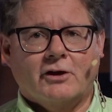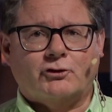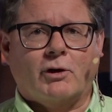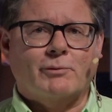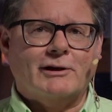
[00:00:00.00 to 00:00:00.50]

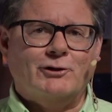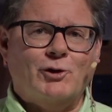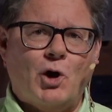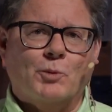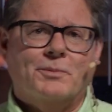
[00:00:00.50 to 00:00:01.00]
So I really do
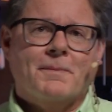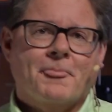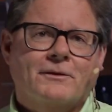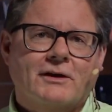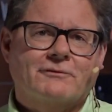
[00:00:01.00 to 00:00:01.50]
hope
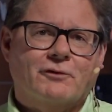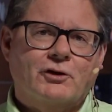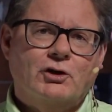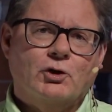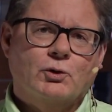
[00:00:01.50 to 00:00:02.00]
that for
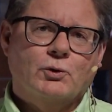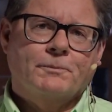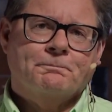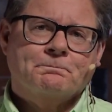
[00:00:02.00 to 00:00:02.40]
you,